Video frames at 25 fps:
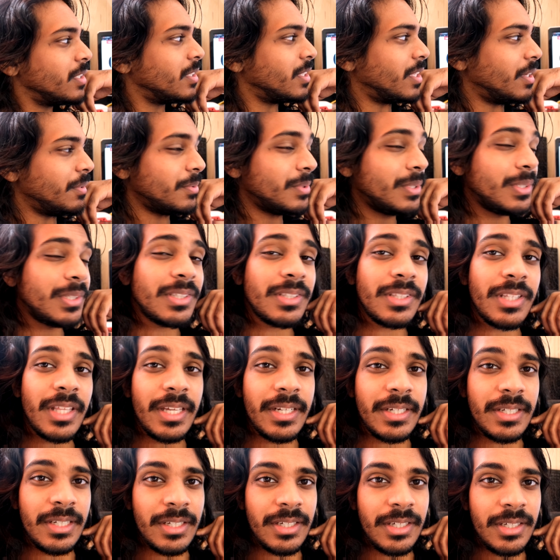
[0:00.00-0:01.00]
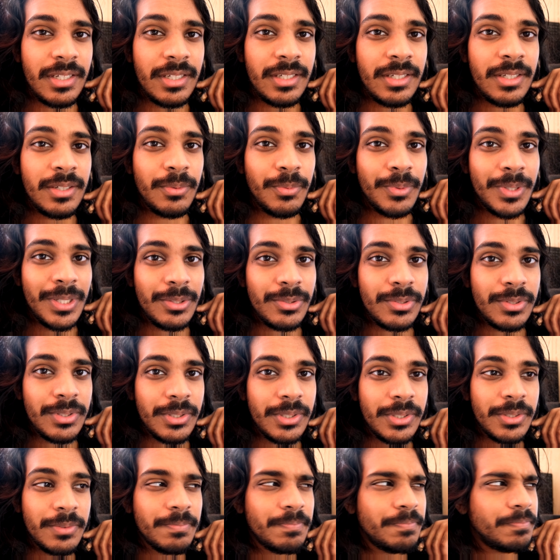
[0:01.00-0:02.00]
That was that uh, Windows
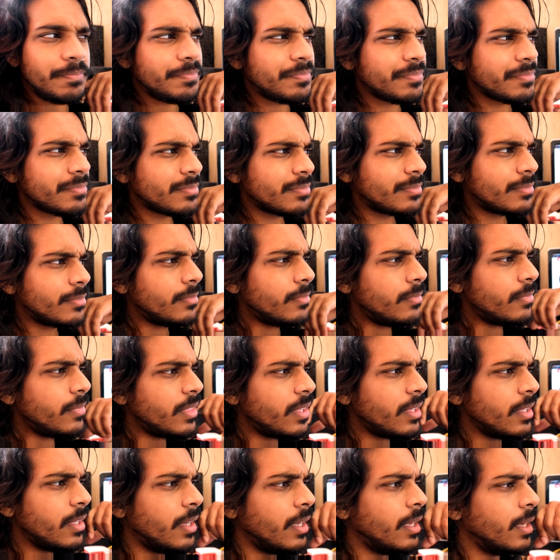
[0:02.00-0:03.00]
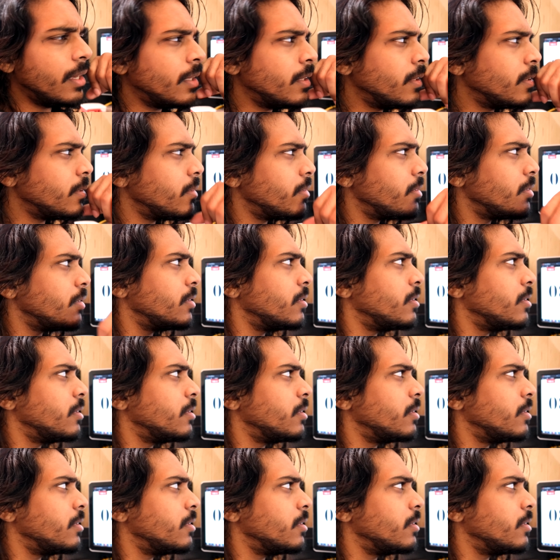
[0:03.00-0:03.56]
alert, and